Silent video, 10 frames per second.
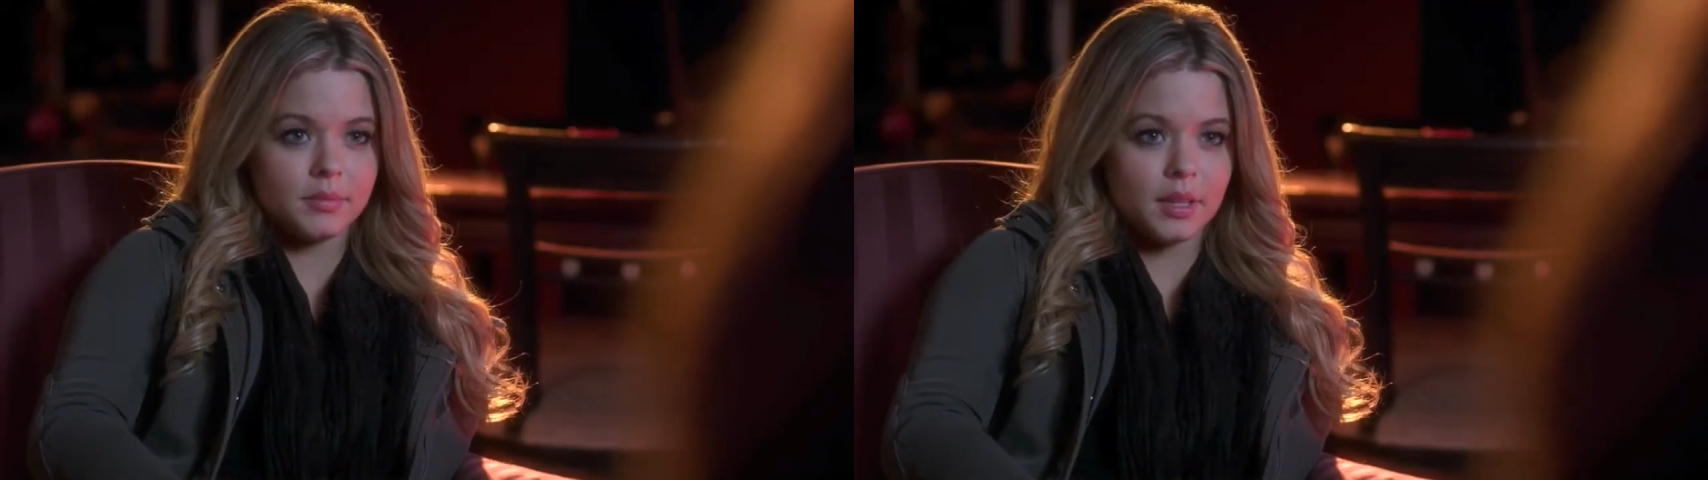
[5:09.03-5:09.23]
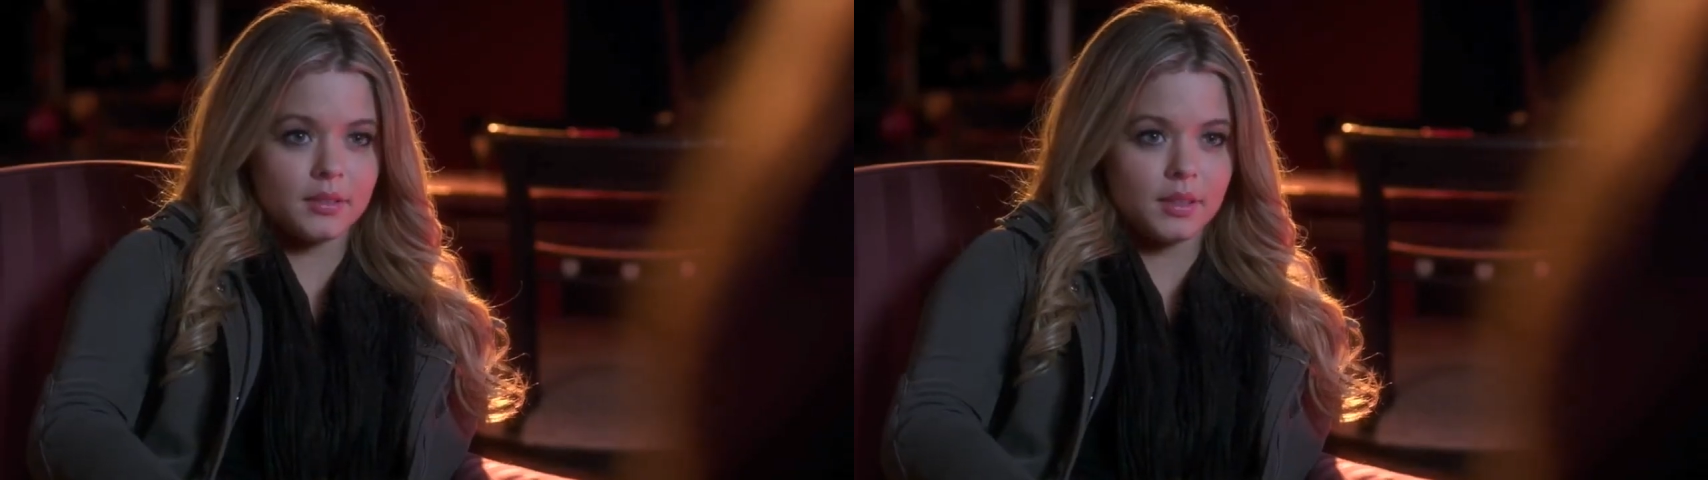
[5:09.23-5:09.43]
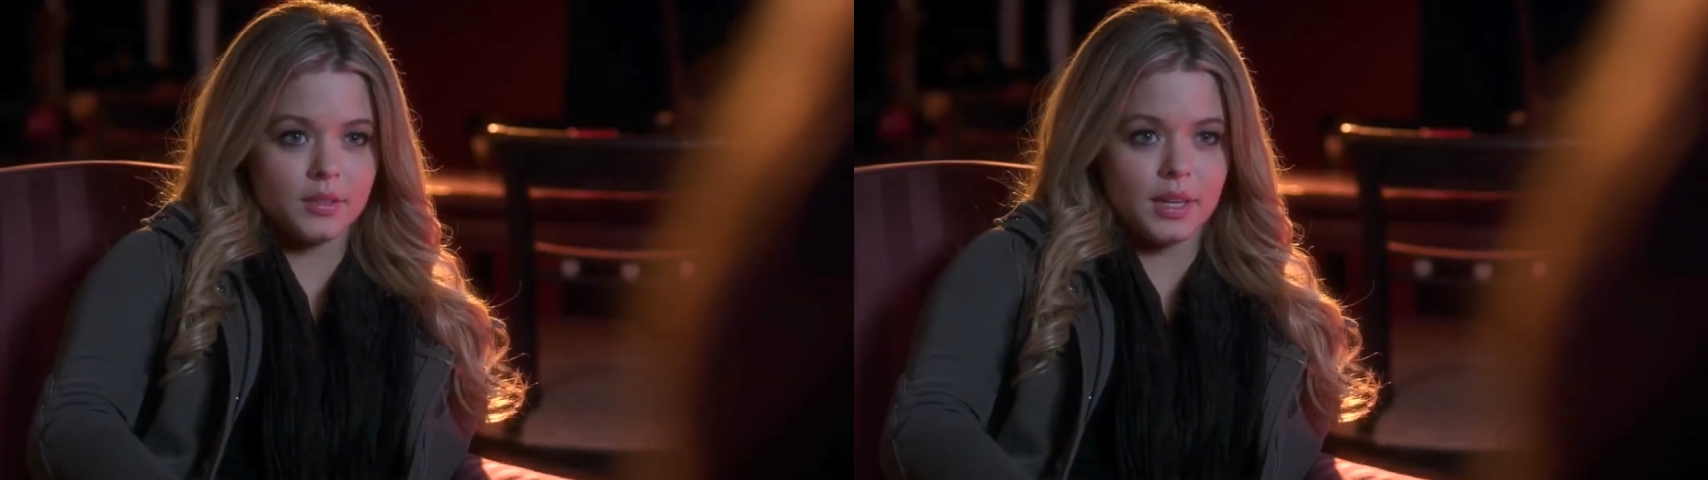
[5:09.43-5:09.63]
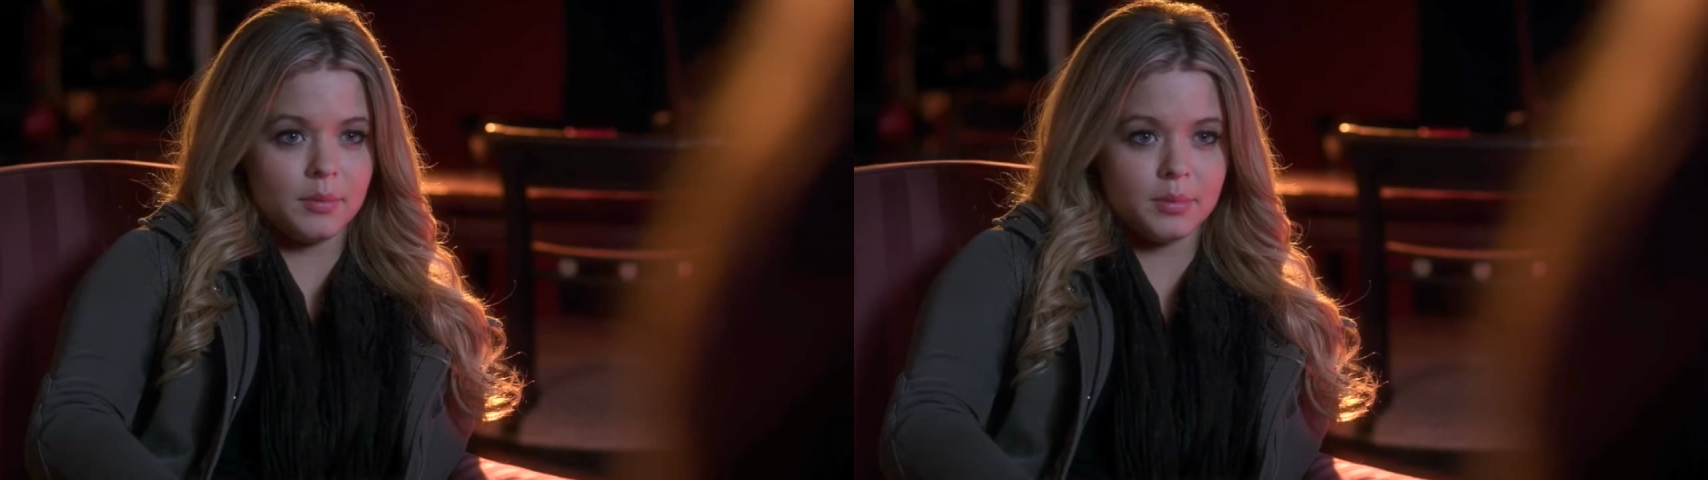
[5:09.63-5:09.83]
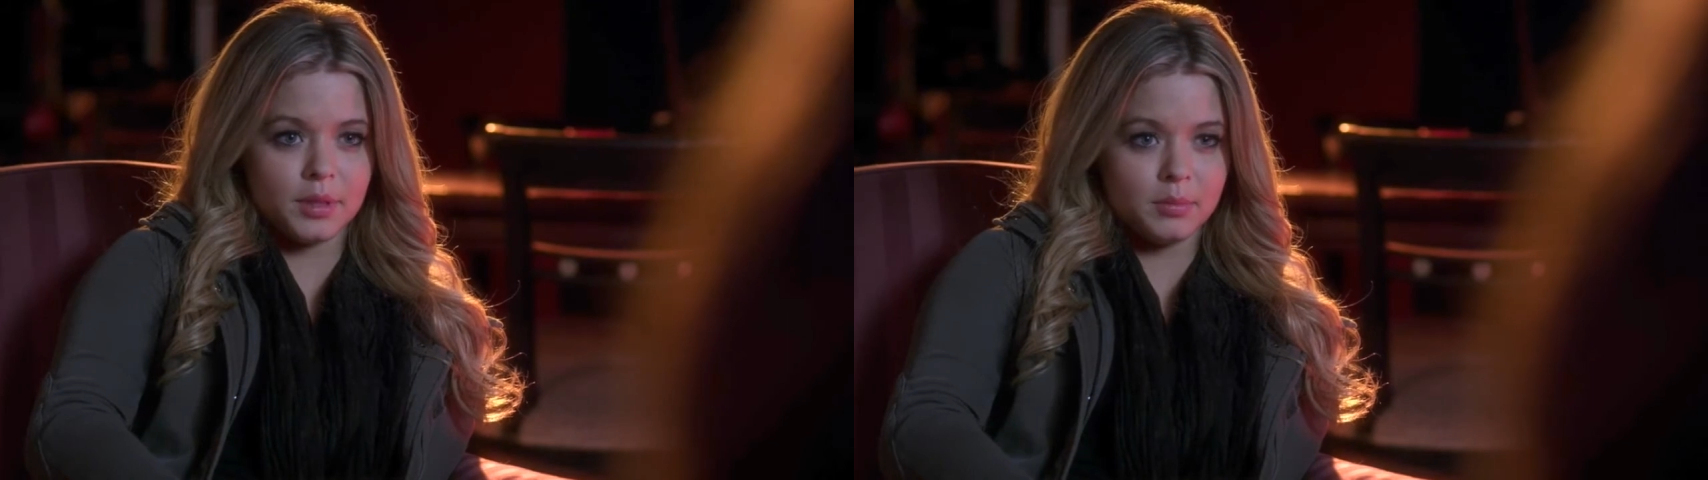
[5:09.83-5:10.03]
because Audrey
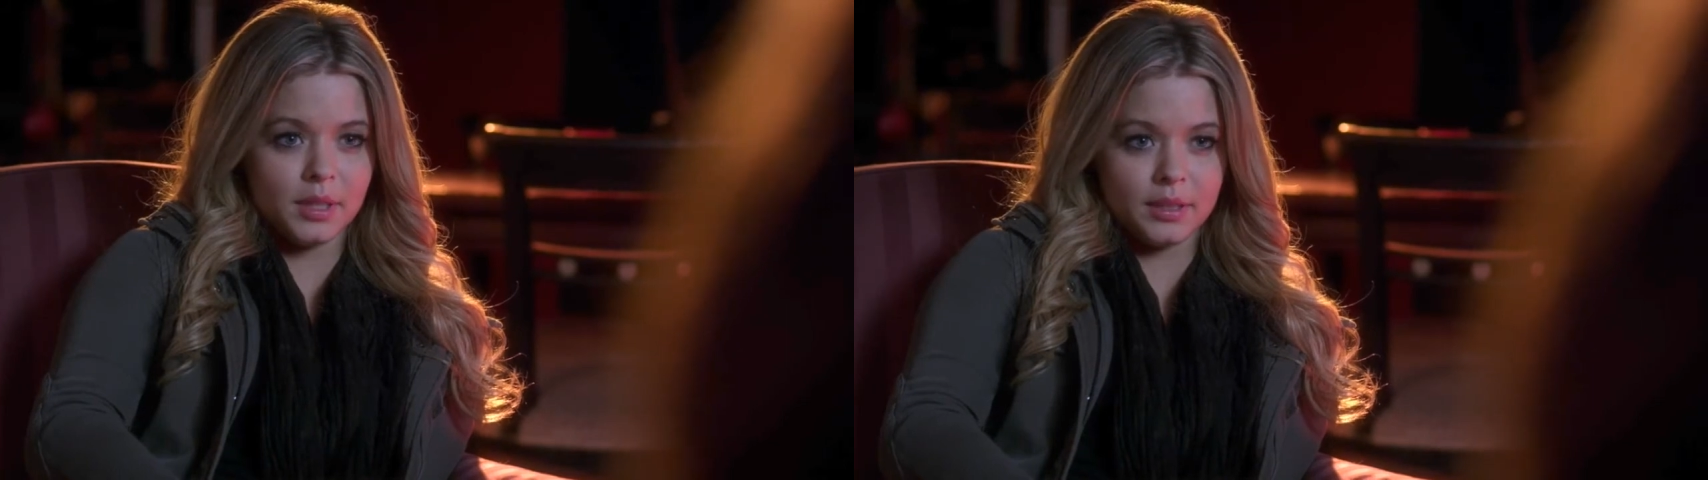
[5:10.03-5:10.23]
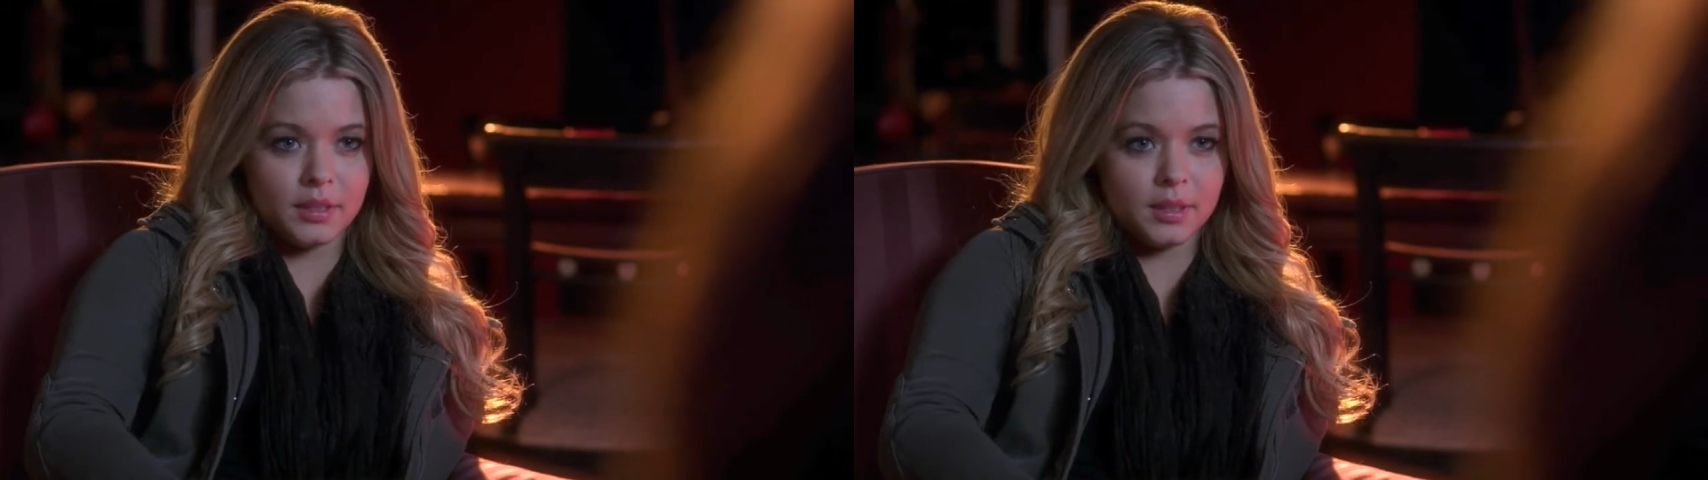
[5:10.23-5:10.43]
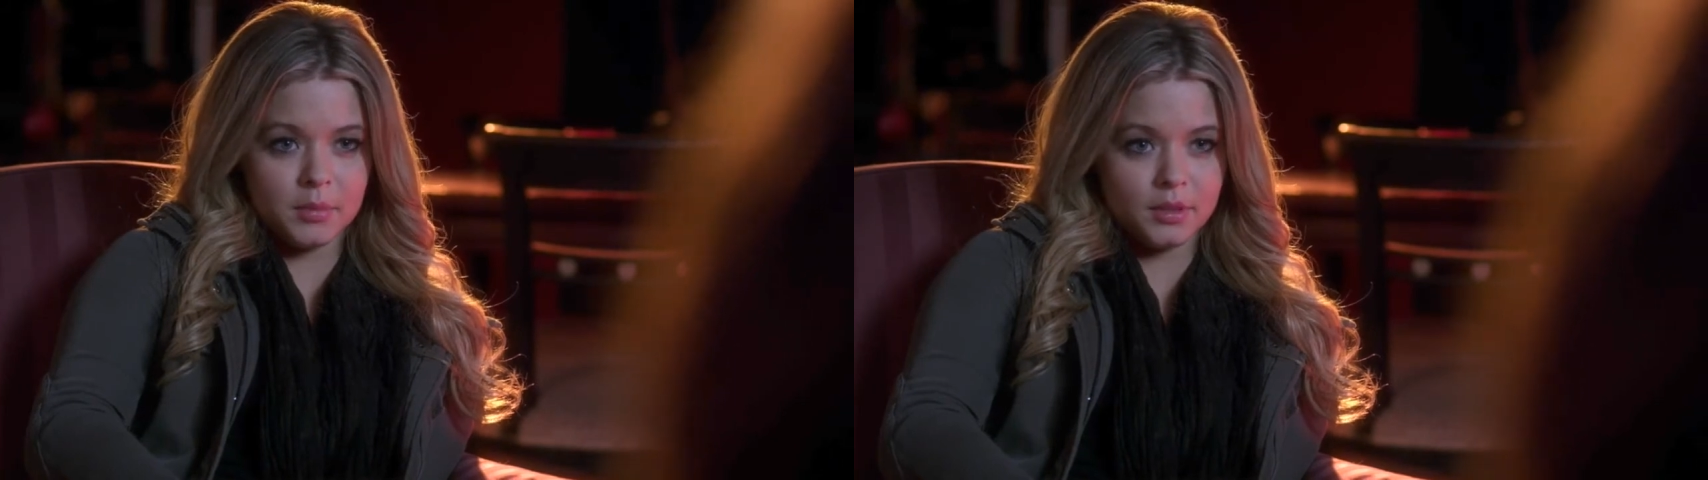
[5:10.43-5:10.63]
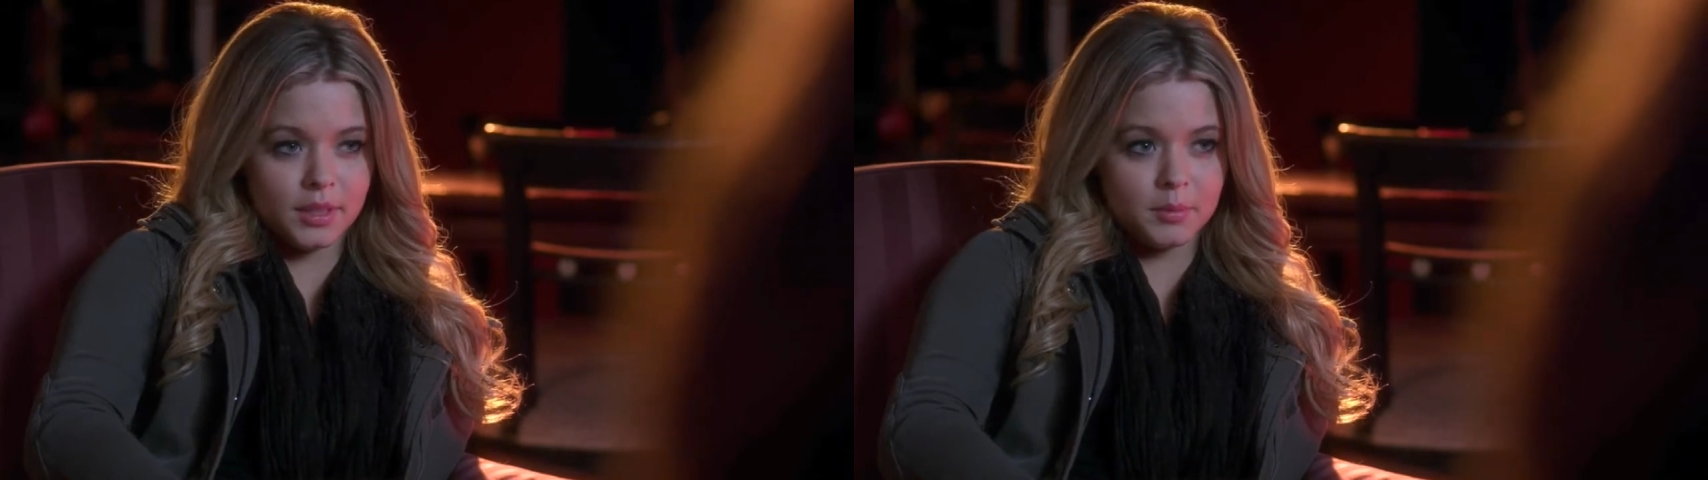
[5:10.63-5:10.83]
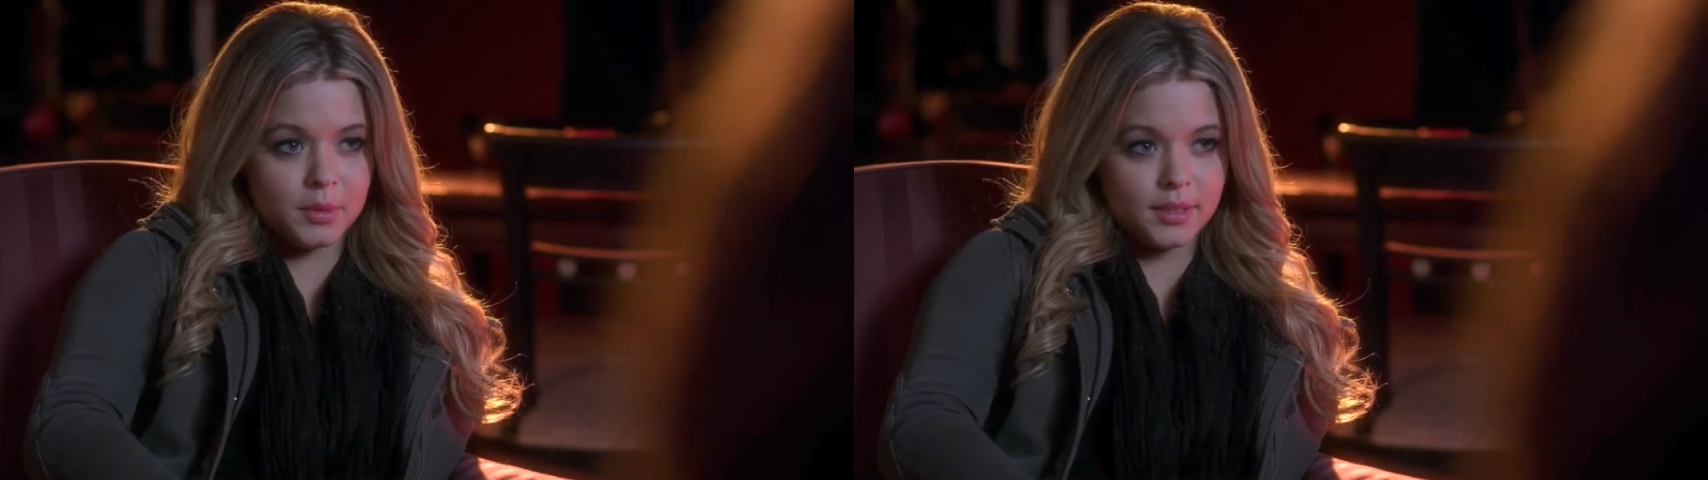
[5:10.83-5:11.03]
Hepburn played her in the
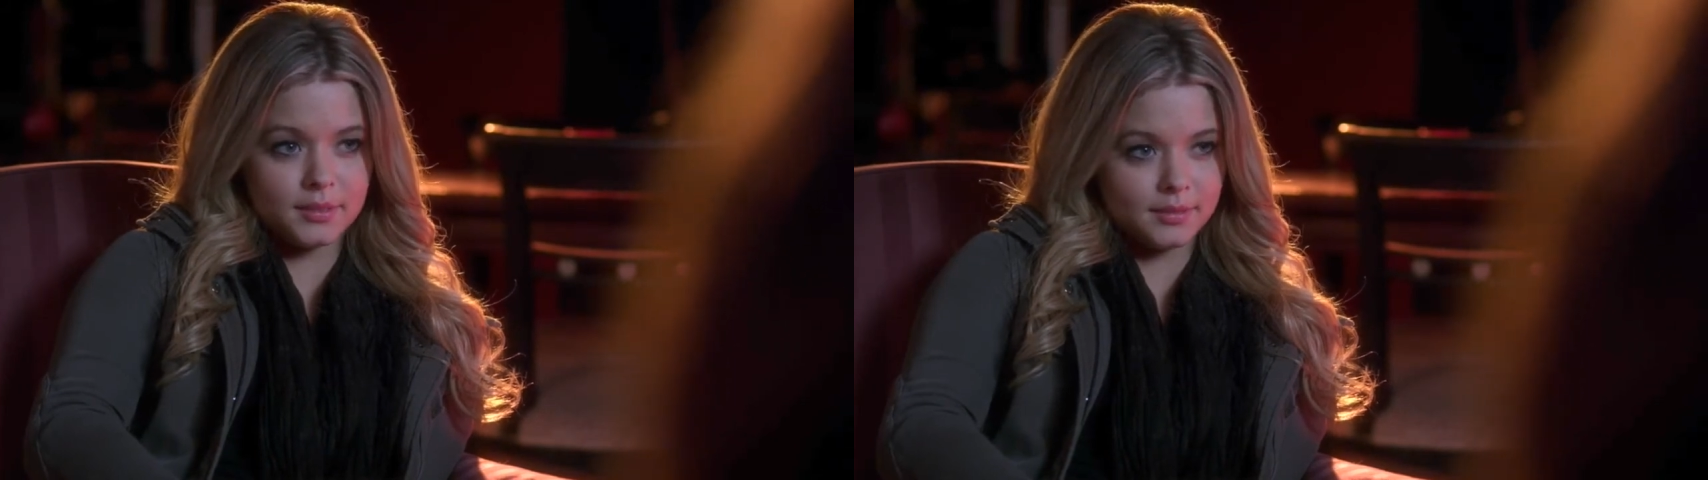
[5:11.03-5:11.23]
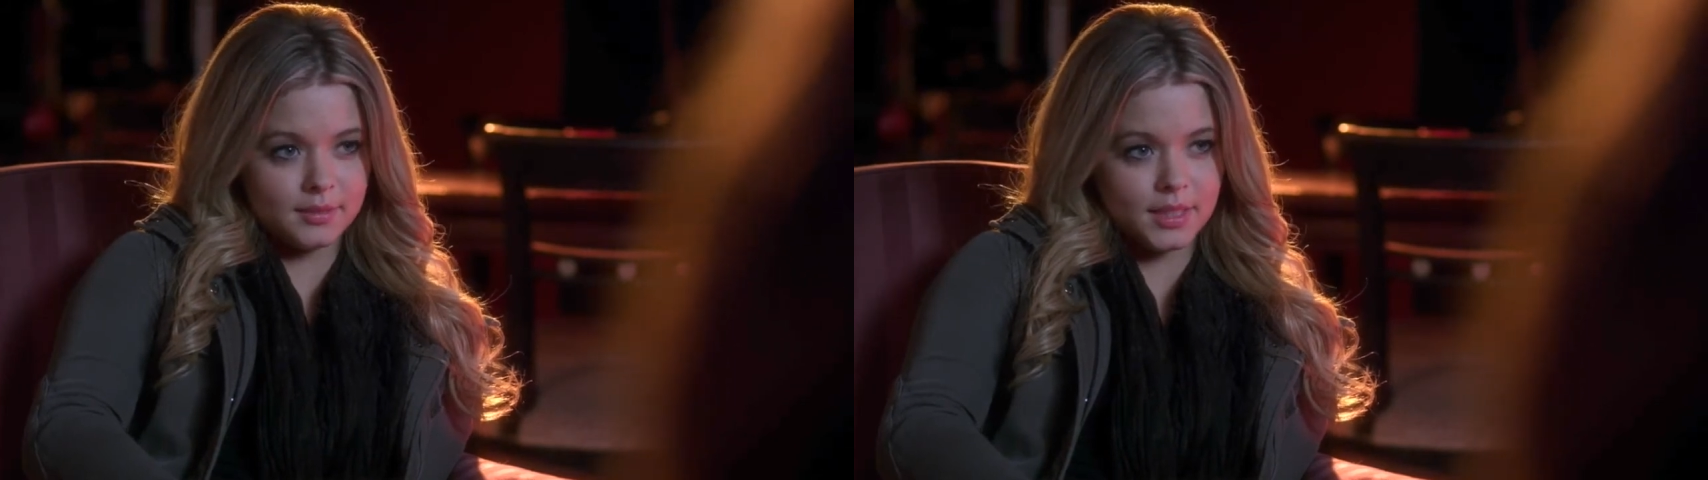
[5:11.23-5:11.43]
movie, but